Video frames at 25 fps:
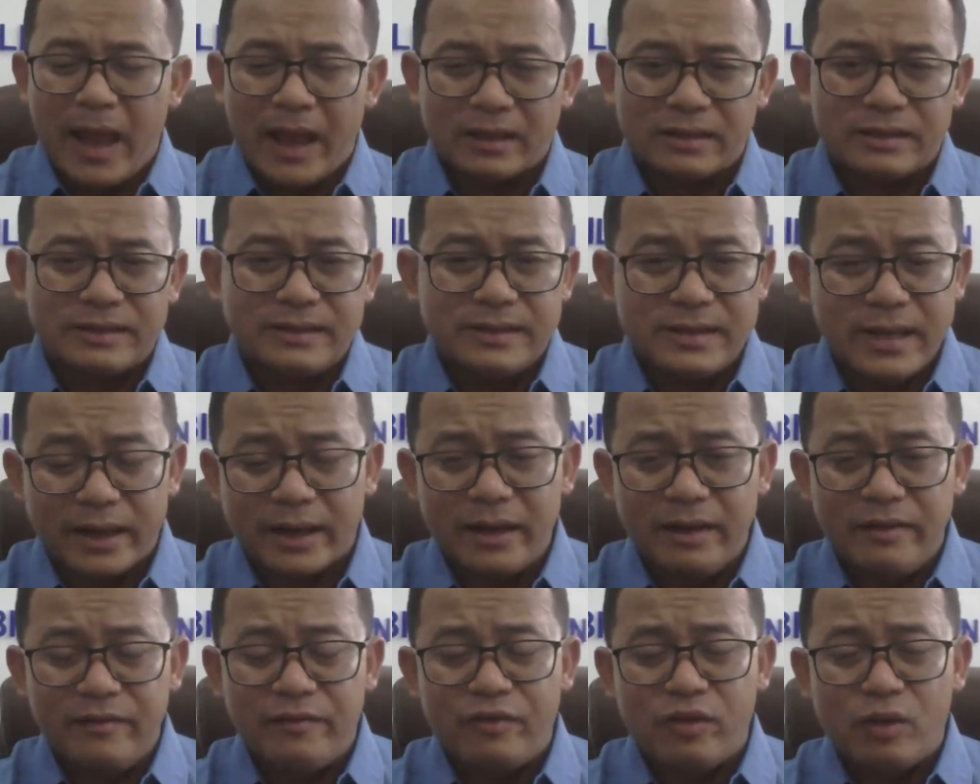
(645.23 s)

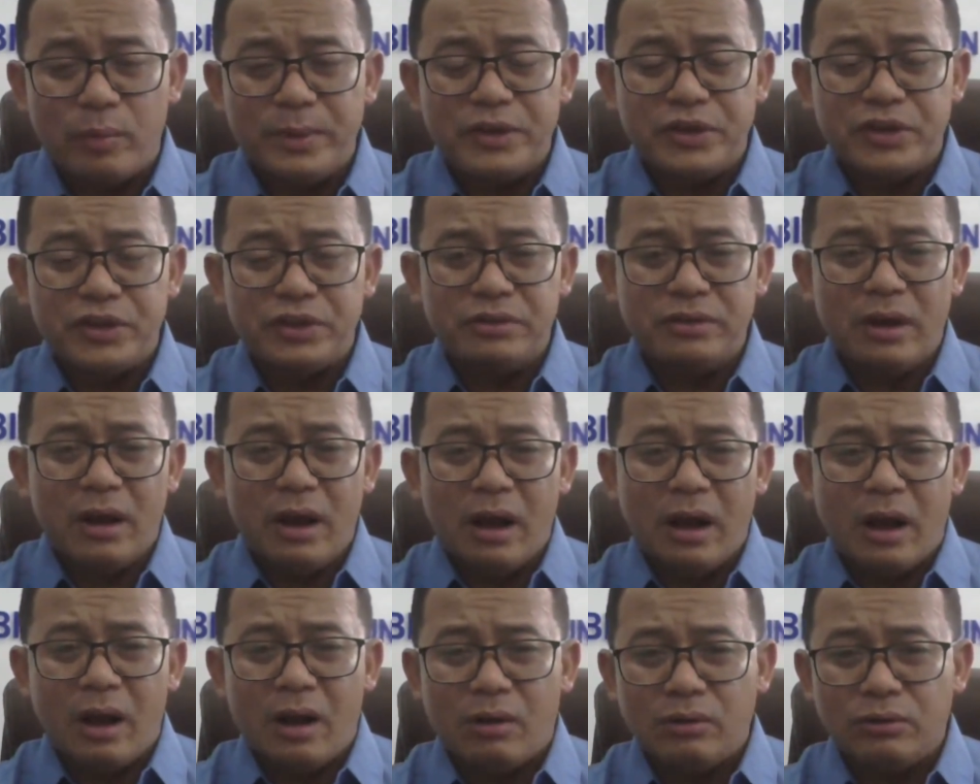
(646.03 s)
exact information
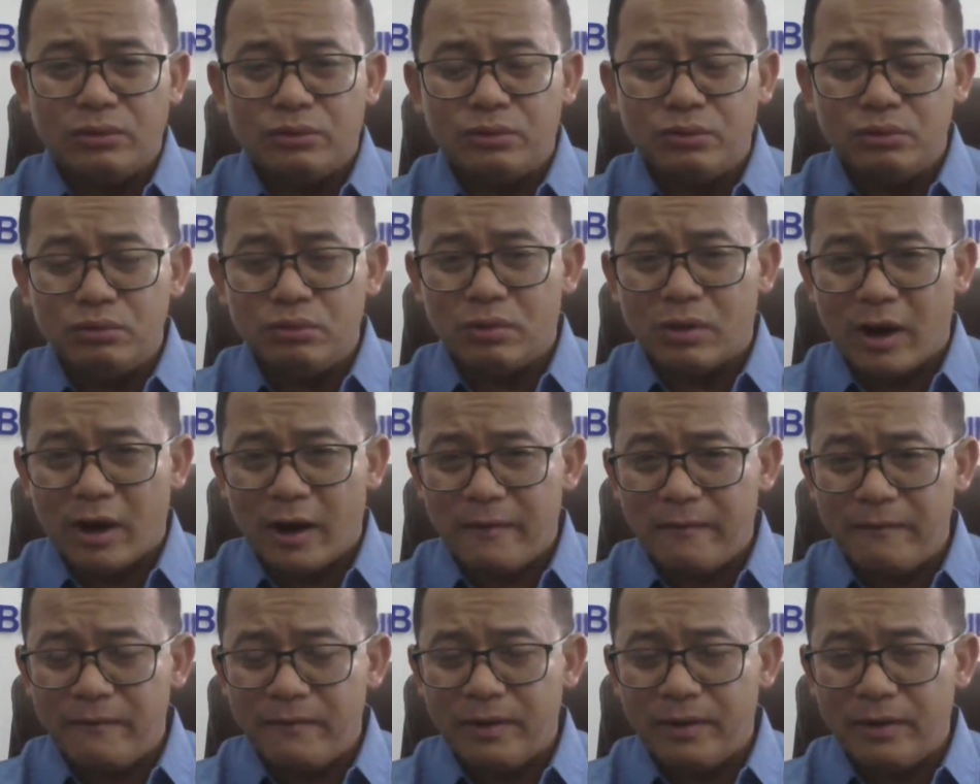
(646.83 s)
how to
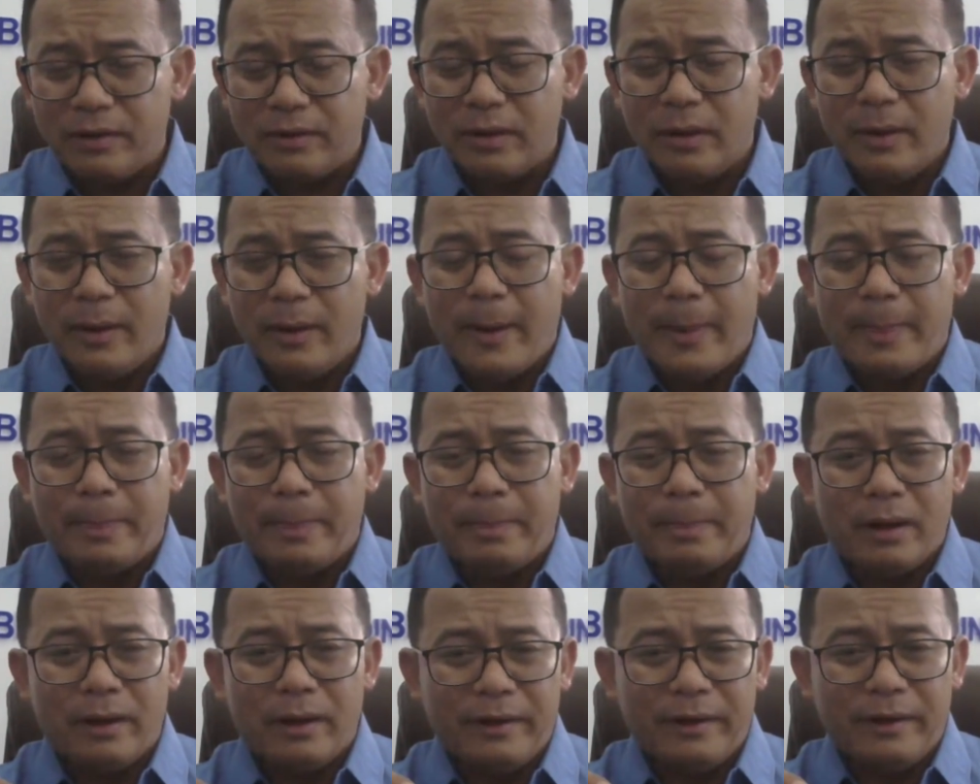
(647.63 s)
convert
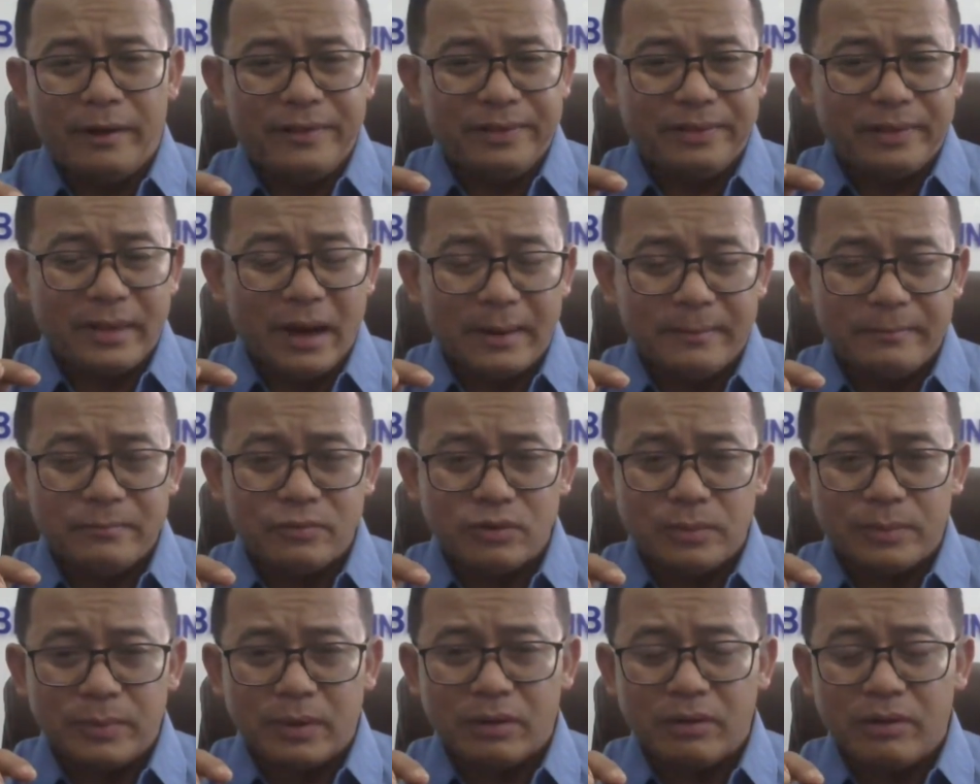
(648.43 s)
the in terms
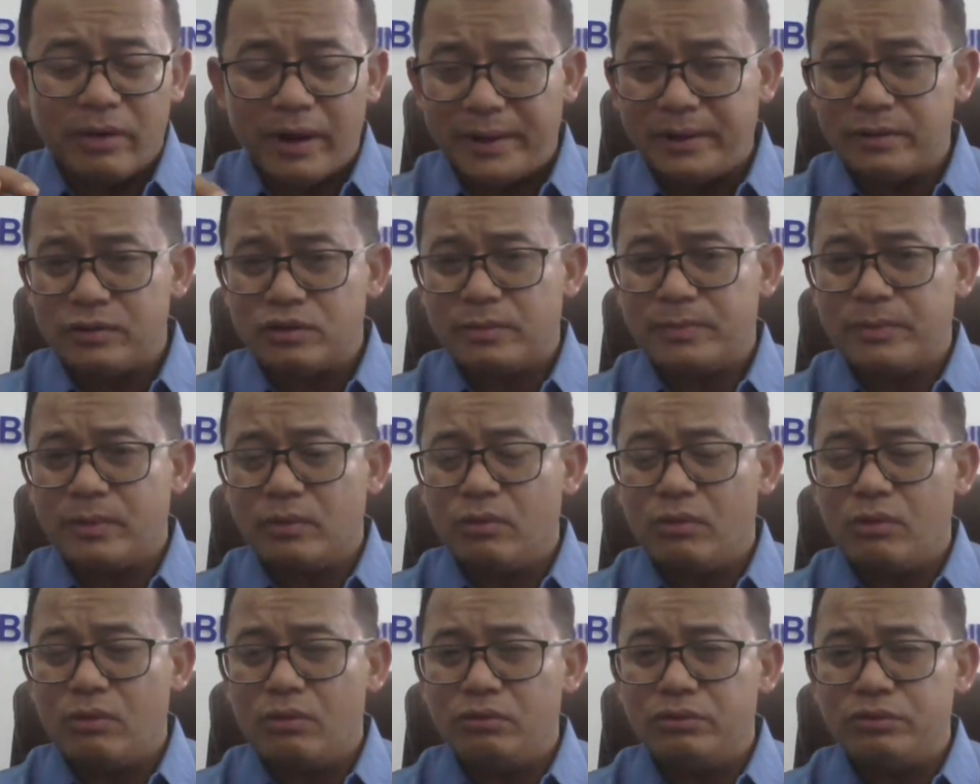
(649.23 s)
of the grains of the
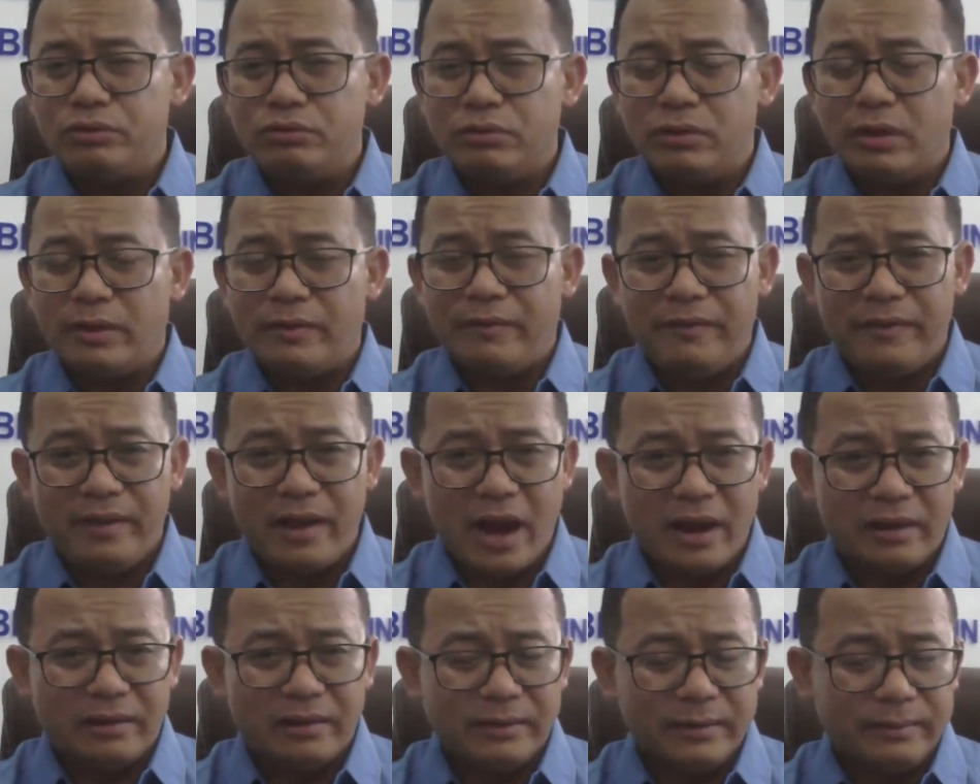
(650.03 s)
gold to the
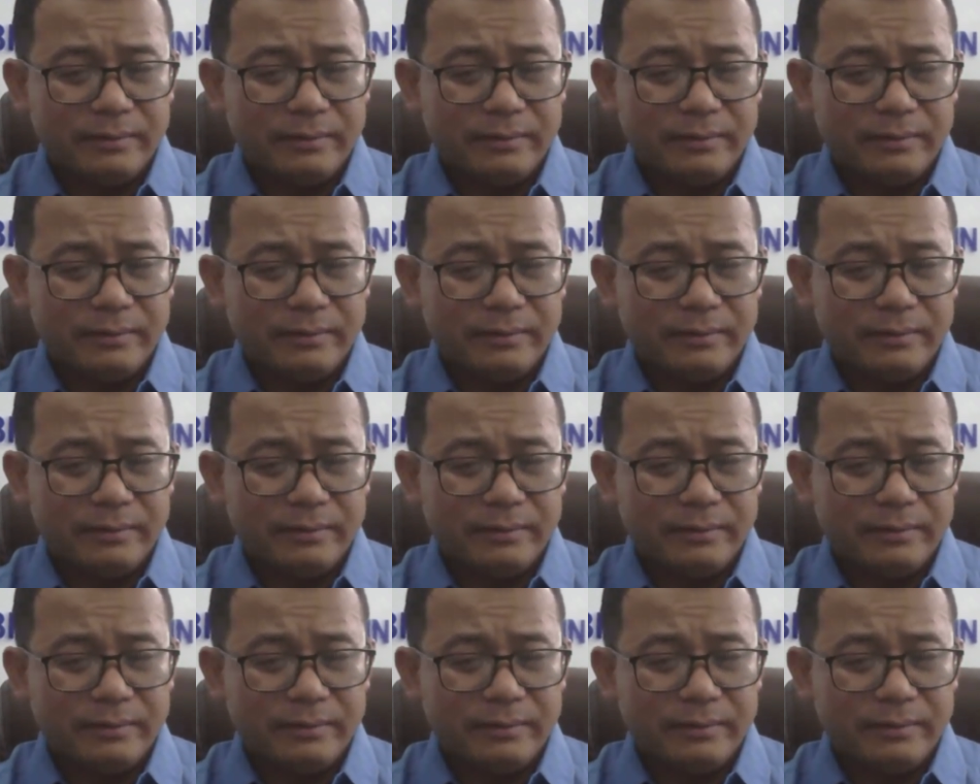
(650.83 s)
fiat